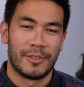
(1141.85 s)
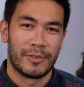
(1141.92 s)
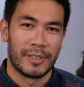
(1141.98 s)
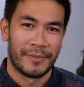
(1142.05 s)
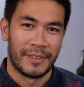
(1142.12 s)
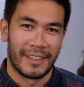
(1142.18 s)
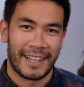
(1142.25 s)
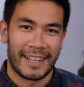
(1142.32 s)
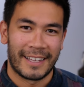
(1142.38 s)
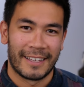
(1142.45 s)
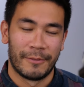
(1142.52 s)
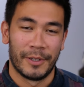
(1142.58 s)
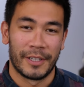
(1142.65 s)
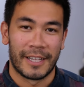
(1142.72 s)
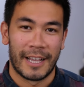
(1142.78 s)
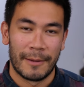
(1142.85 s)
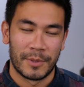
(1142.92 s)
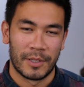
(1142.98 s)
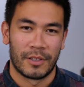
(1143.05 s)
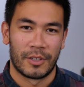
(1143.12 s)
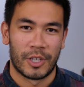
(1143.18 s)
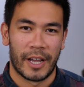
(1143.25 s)
do give a like. It really
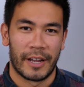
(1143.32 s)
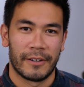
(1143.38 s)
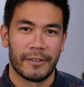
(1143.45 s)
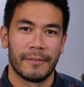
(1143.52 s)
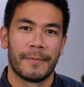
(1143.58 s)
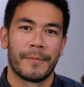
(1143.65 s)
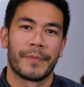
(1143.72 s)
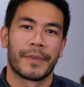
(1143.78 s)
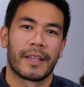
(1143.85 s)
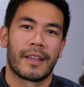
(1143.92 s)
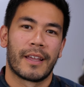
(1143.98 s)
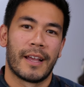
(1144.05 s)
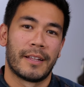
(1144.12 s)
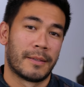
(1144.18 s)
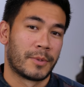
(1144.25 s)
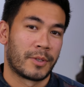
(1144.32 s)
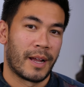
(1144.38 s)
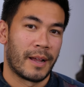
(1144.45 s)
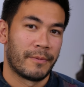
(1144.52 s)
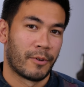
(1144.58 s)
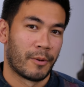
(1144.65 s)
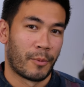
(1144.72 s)
helps out the channel, and
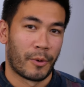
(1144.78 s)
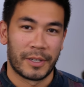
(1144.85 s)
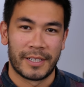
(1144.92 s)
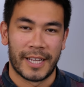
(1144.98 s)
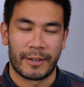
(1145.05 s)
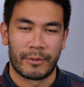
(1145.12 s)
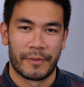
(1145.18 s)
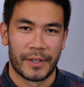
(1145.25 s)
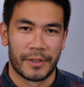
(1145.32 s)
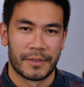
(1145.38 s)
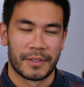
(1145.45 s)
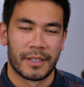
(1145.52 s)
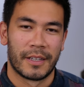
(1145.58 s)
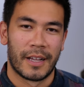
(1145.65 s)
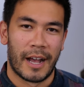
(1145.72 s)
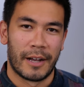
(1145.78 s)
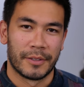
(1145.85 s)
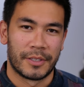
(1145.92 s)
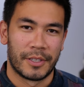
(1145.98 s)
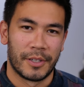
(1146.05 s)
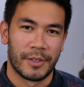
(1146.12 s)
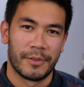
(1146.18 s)
subscribe for more tech reviews. I'll
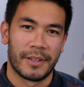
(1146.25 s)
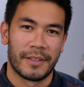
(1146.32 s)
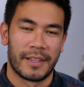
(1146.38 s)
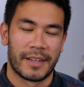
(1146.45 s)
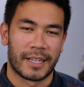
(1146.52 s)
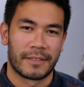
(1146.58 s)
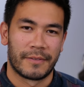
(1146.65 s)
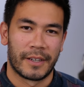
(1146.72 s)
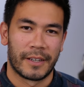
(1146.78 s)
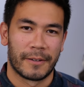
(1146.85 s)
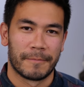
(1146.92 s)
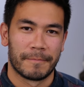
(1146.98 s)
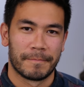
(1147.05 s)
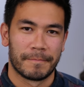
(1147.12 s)
see you in the next video.